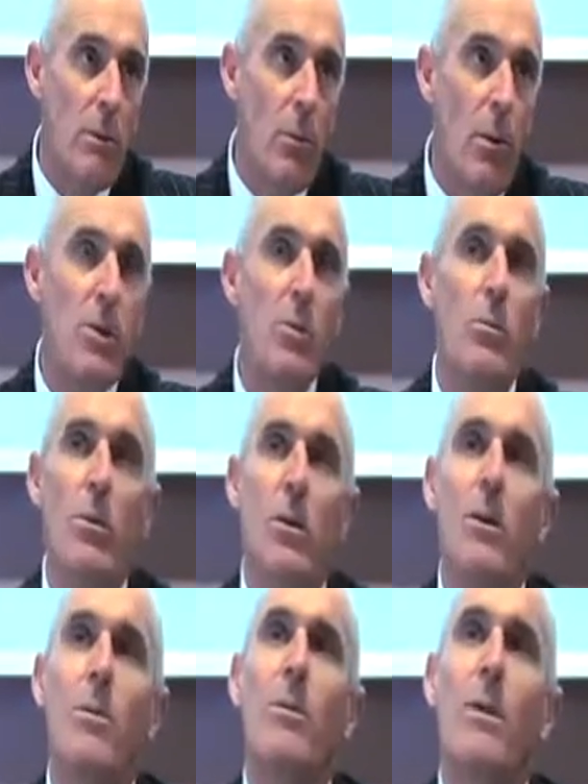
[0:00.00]
When you look
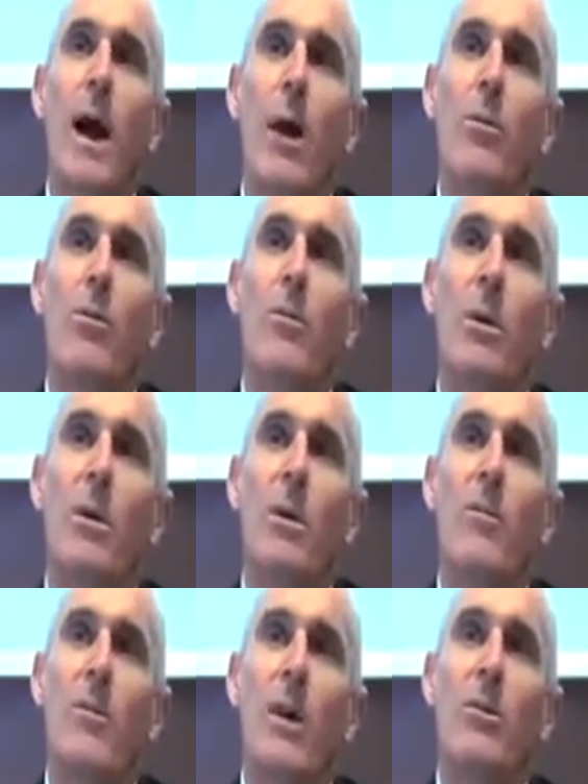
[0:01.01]
at how the
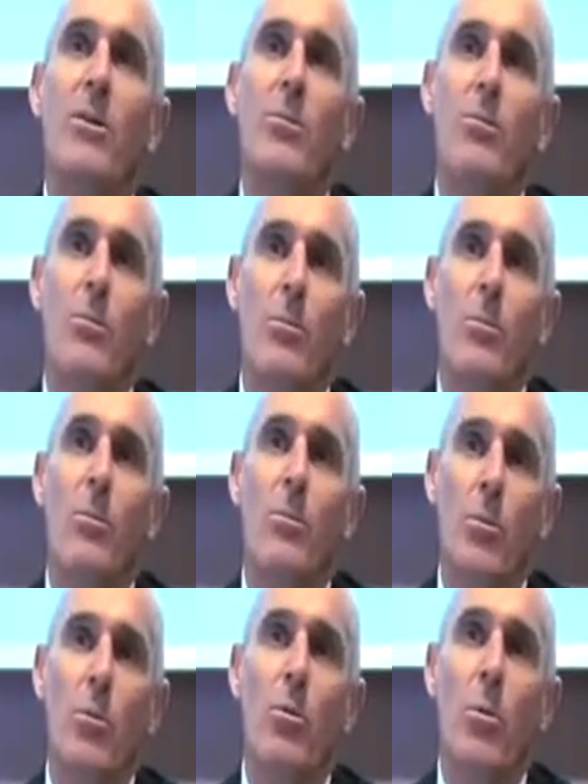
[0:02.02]
market value
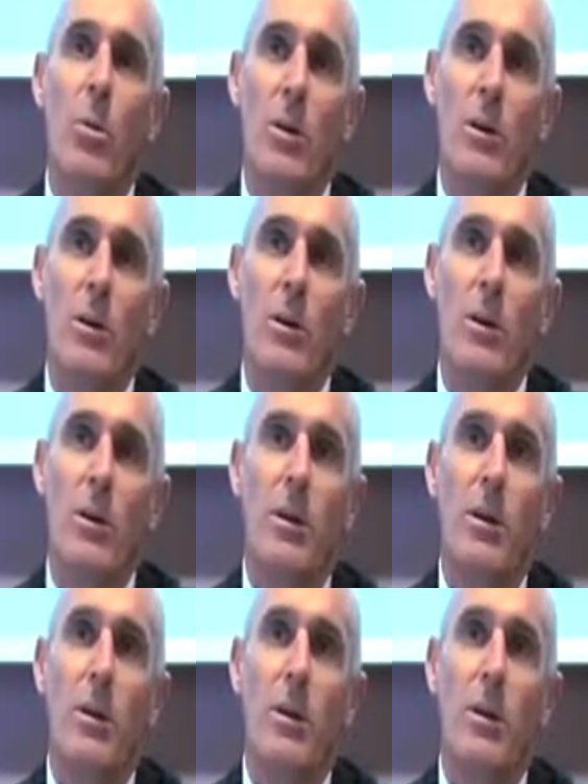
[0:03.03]
rule works,